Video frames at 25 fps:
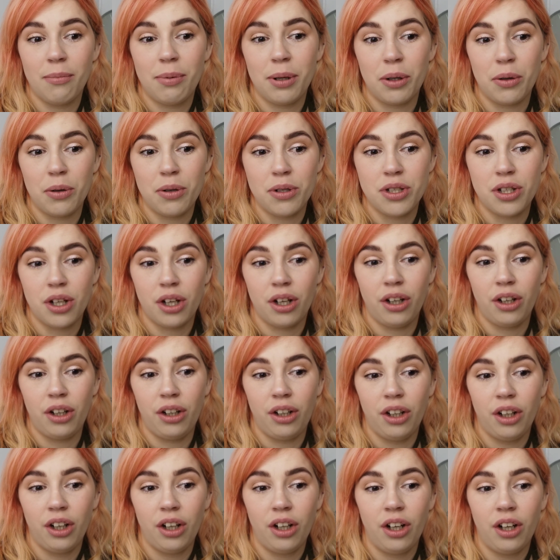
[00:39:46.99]
but
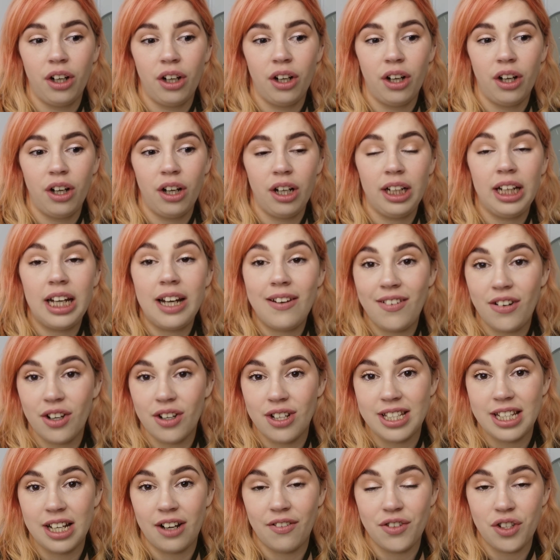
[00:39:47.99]
also give
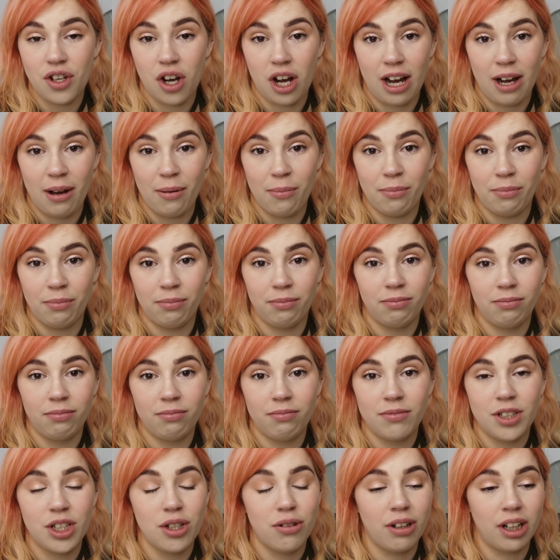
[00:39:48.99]
yourself time
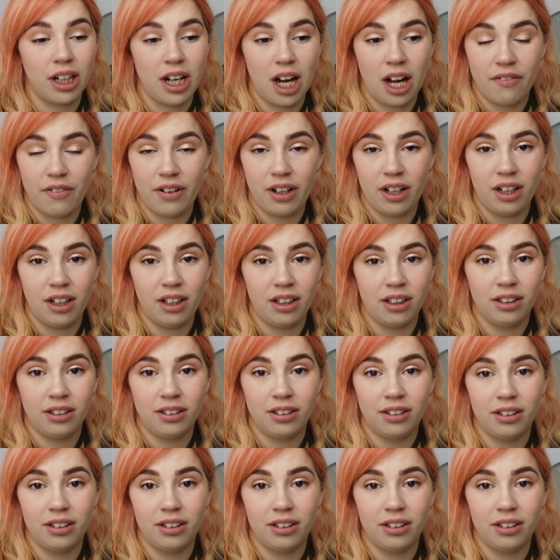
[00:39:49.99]
to recover.